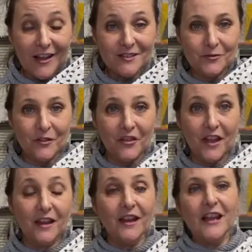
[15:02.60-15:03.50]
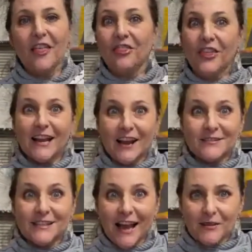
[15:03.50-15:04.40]
or that sort of thing. Think
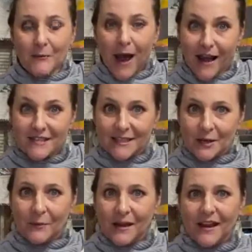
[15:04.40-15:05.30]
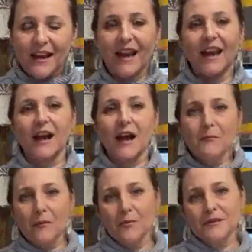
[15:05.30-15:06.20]
outside the box a little bit and
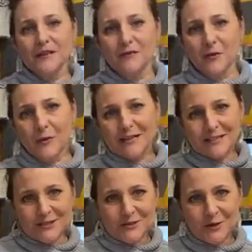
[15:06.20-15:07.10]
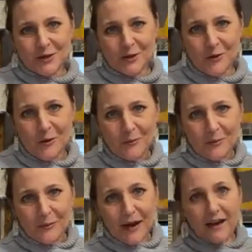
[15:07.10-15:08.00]
come up with different ways that you can
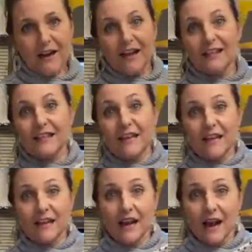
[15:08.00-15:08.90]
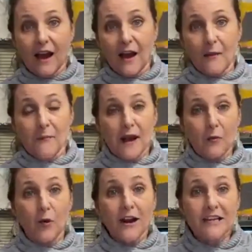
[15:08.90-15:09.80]
incorporate the
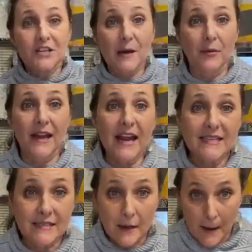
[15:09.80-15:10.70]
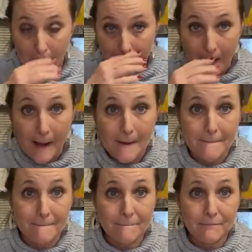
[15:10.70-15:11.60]
raw edge applique
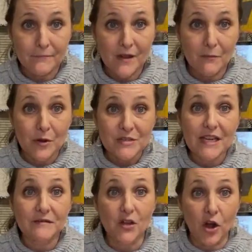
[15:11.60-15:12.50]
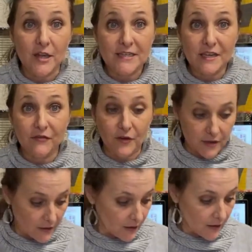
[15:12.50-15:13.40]
motifs on
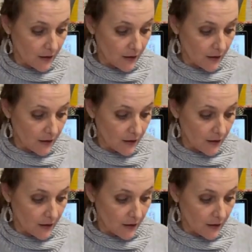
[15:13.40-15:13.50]
different